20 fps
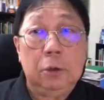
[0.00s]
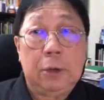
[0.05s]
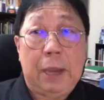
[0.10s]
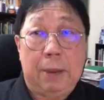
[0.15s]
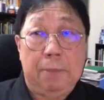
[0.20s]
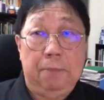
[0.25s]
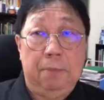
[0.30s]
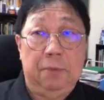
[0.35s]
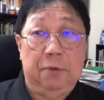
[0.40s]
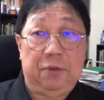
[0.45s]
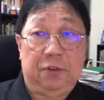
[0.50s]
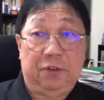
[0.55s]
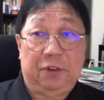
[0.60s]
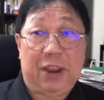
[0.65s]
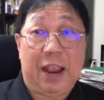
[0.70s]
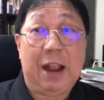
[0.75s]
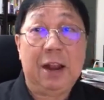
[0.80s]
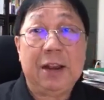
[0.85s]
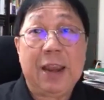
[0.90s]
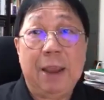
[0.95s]
You can
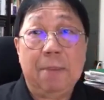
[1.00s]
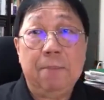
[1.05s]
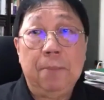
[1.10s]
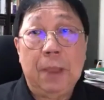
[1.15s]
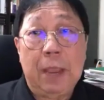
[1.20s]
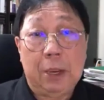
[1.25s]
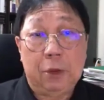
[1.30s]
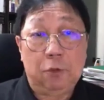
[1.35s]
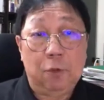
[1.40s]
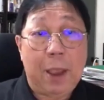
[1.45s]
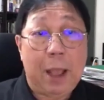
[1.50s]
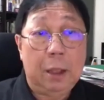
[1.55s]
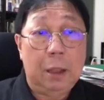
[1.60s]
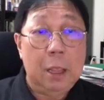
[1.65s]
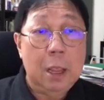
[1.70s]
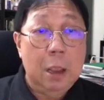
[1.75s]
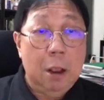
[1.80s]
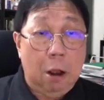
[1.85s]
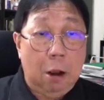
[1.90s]
sell them as well.